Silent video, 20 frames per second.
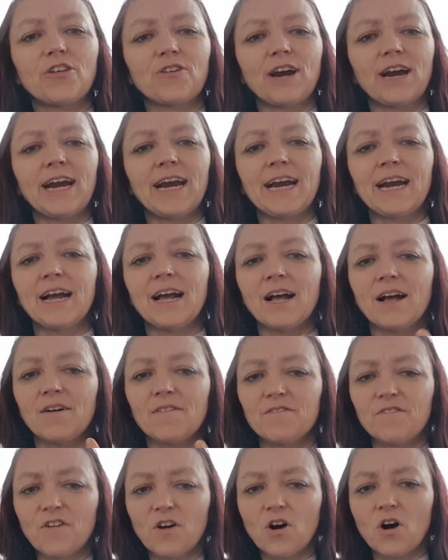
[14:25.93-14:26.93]

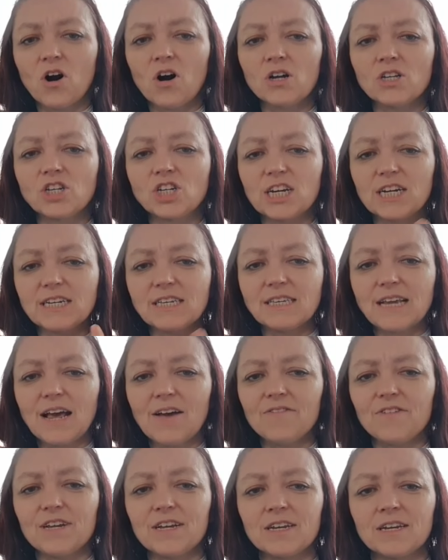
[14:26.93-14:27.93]
3, 4,
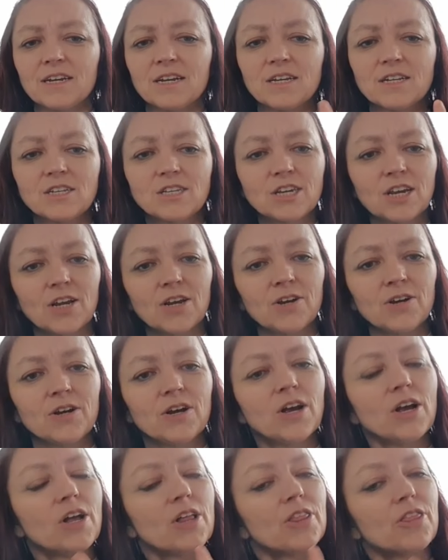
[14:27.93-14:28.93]
G7,
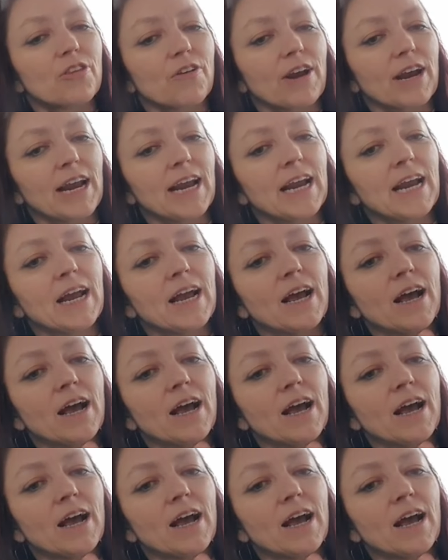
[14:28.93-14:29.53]
2, 3,